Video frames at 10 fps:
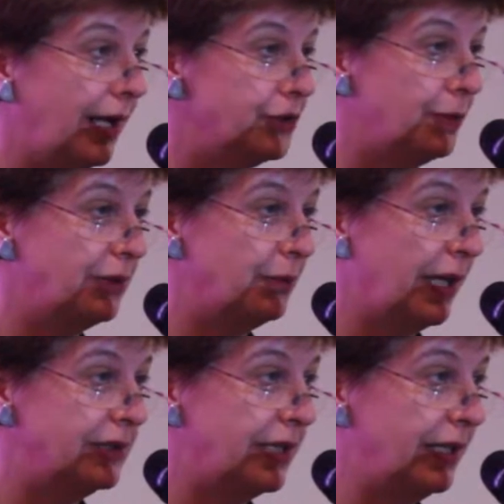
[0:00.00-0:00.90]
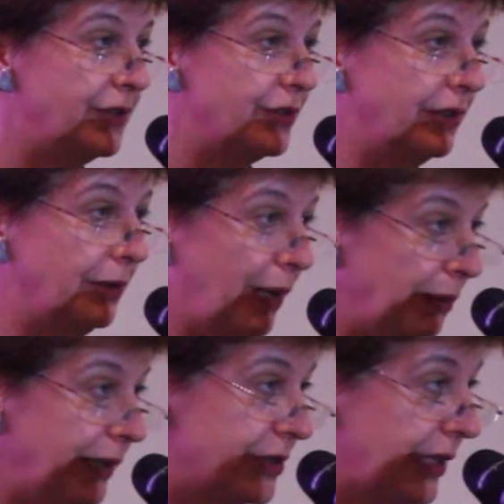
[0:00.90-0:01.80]
I spend my days in the
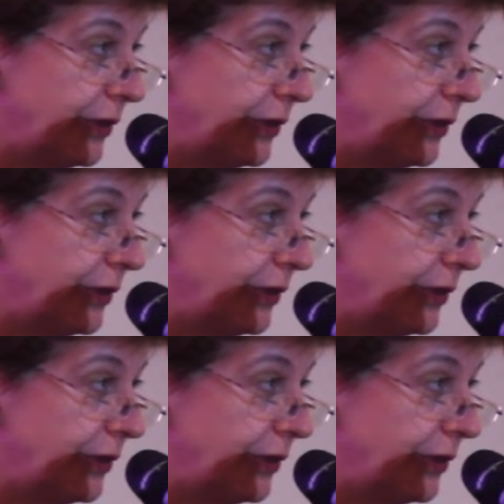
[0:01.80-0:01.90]
public